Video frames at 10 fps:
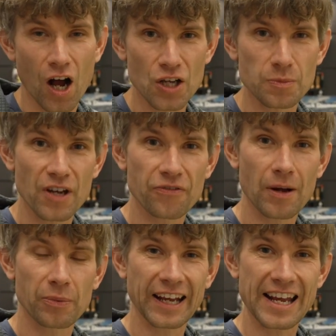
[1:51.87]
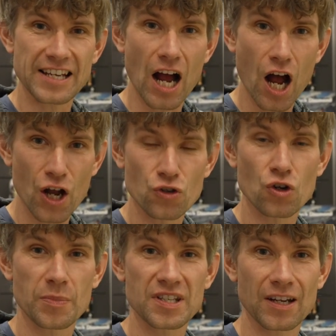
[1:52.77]
Osmo fabric is
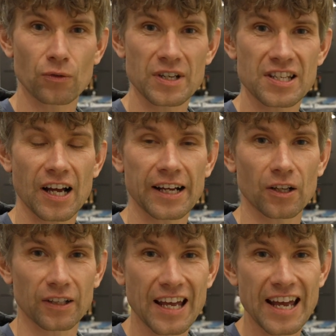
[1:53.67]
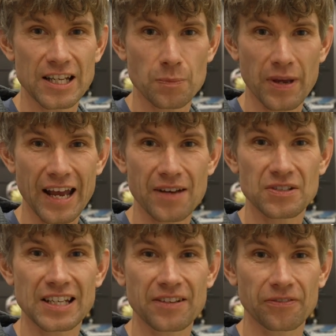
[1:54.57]
100% recycled. It's
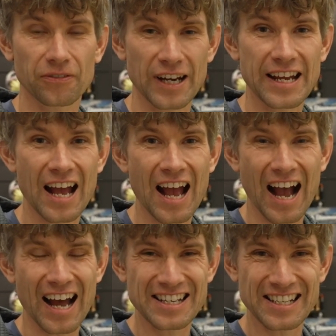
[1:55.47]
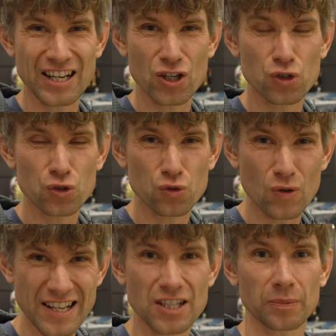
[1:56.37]
PFC free and is
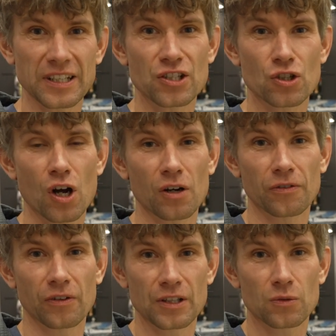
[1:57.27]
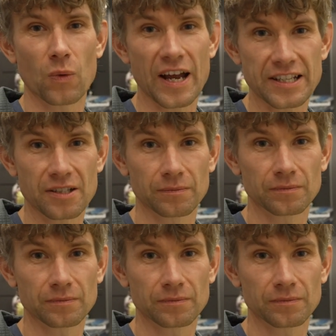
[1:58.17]
incredibly strong for its weight.